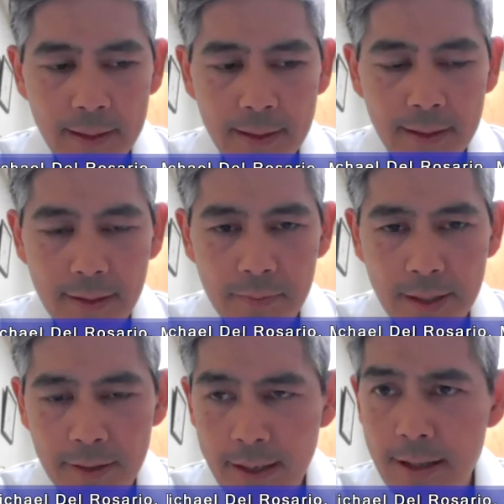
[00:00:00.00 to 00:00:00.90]
Um,
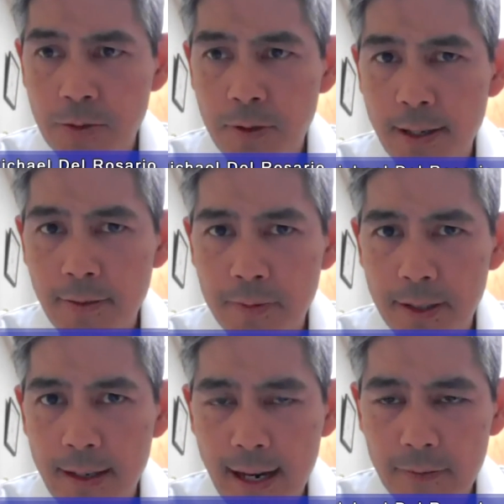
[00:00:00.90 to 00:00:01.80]
and that's why
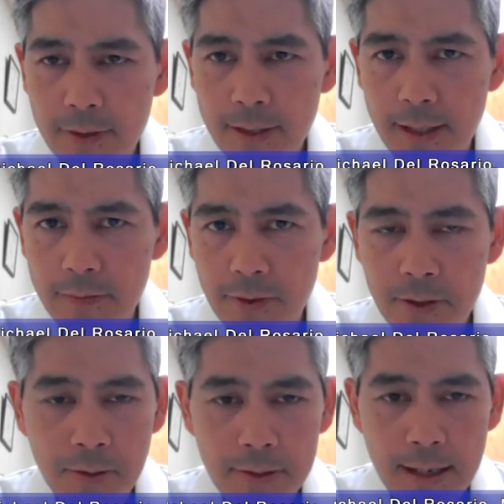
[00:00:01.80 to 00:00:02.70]
we advocate for
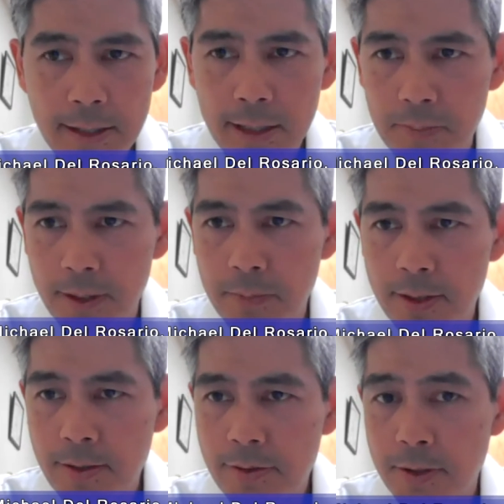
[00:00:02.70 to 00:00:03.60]
colonoscopy
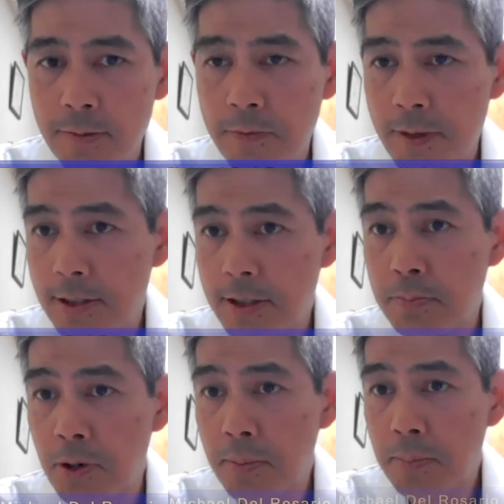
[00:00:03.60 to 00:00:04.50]
because you can find
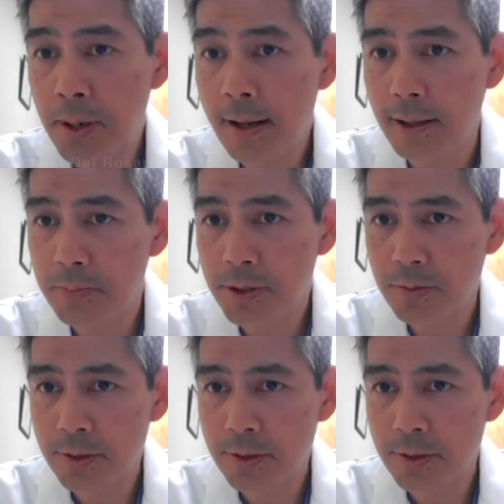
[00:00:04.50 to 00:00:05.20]
small polyps,